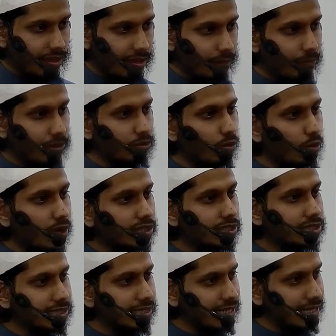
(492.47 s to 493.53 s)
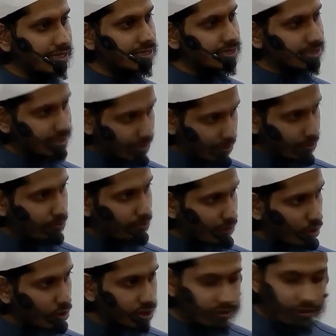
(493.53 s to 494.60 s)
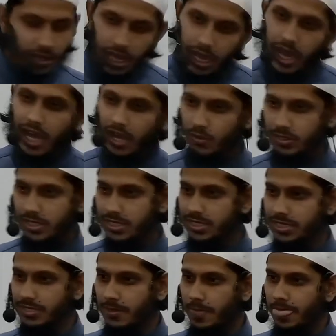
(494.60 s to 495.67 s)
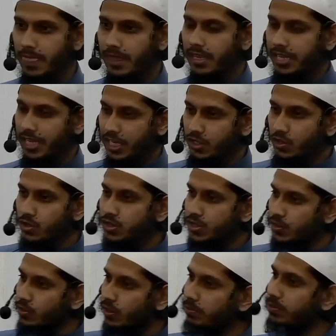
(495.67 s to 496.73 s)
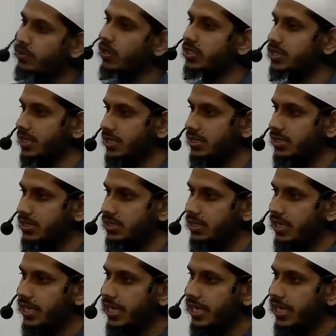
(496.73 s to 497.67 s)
But once it's brought out, it goes through a process.